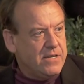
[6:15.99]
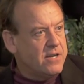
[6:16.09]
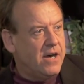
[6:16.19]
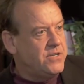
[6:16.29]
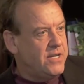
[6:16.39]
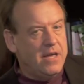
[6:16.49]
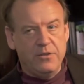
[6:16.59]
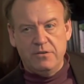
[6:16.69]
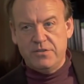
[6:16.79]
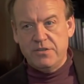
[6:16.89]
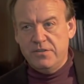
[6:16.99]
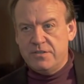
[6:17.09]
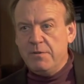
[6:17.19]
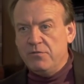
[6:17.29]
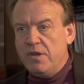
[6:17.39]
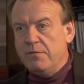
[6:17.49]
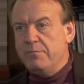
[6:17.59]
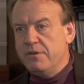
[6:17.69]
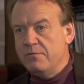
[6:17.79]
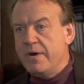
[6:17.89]
It can't tell you, it's just been dreamed
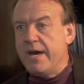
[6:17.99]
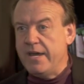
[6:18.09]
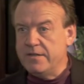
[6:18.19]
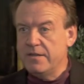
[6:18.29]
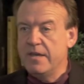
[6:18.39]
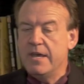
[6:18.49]
up in your mind.